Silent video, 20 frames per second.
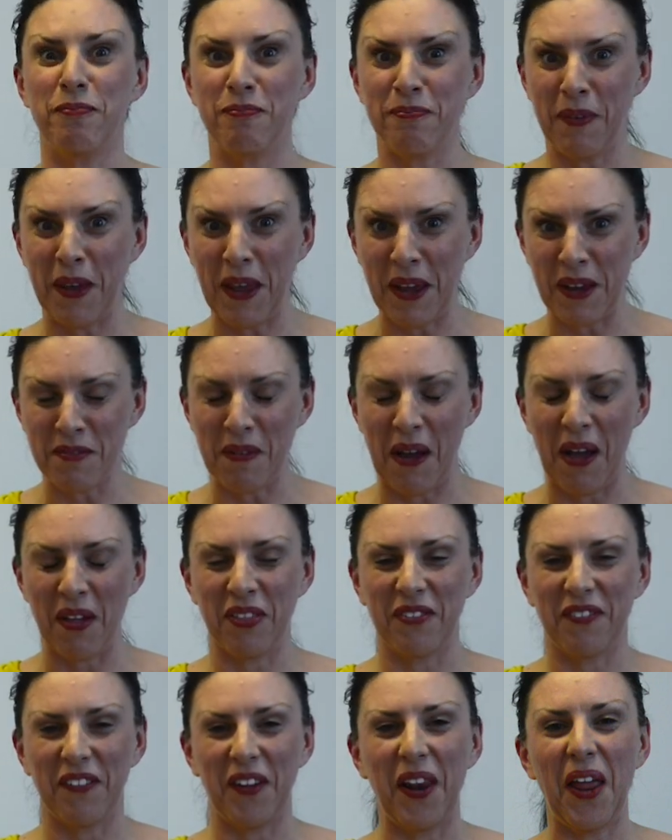big
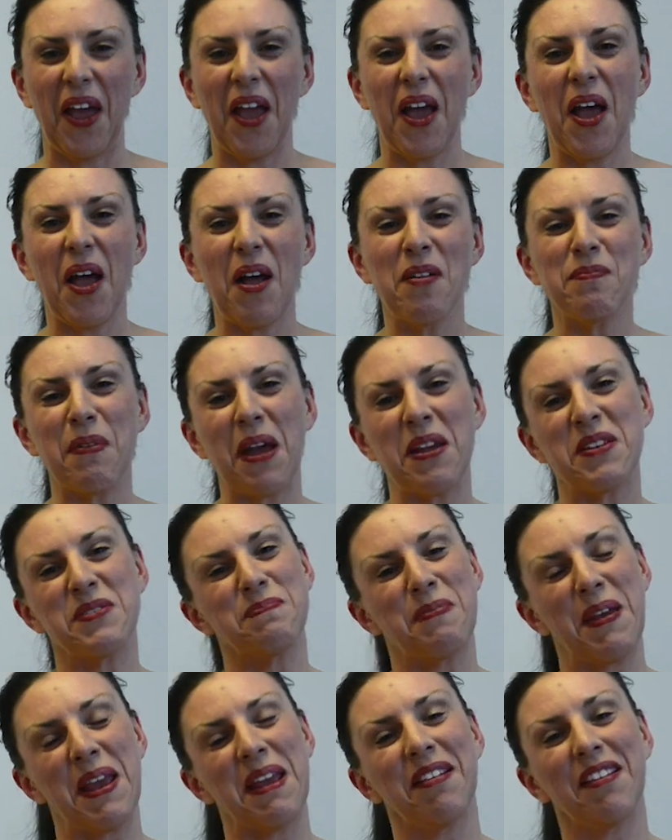mouthful,
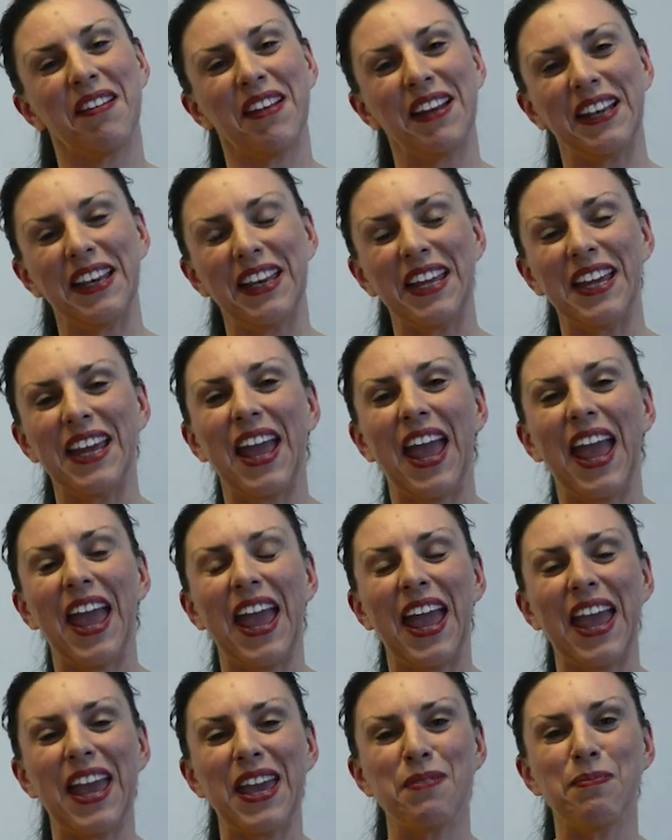but basically
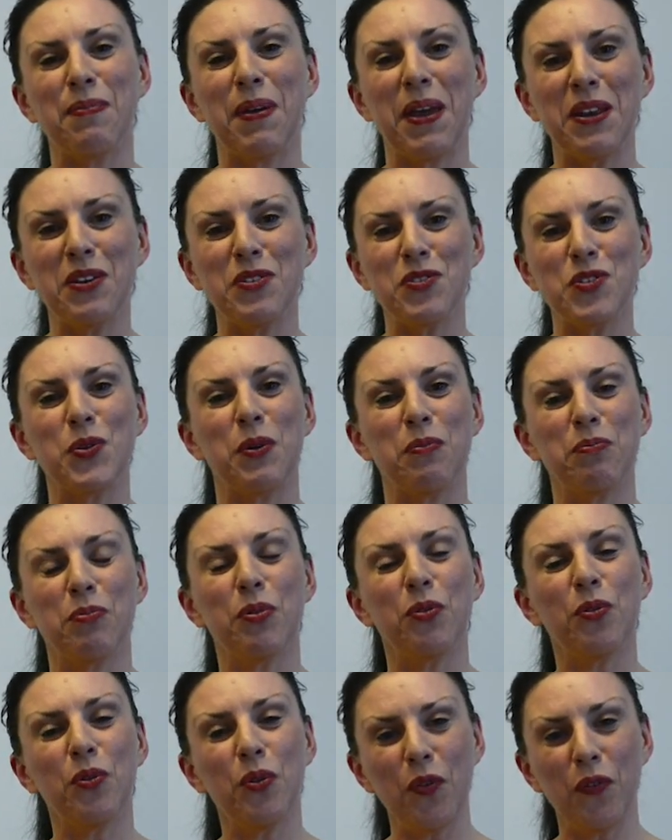aim in to
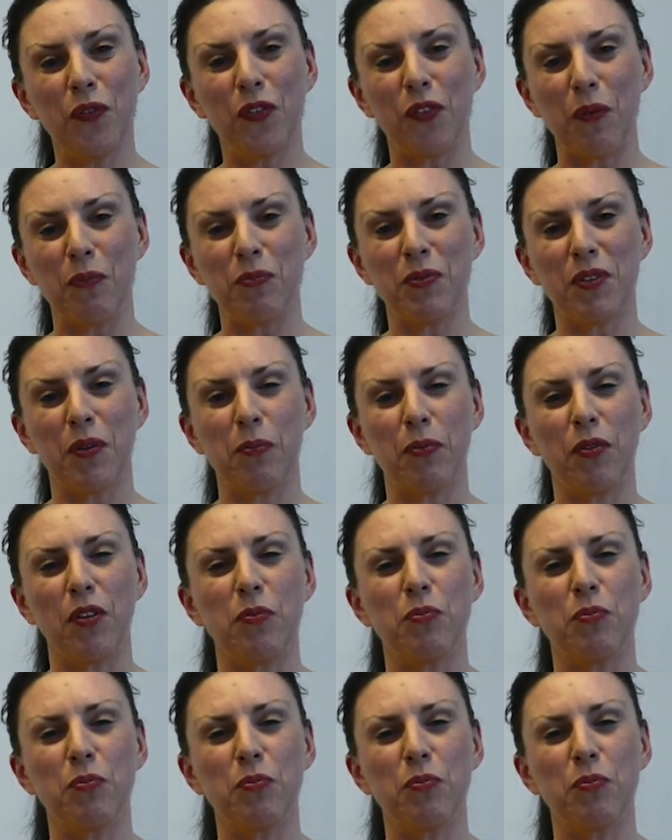improve symptoms,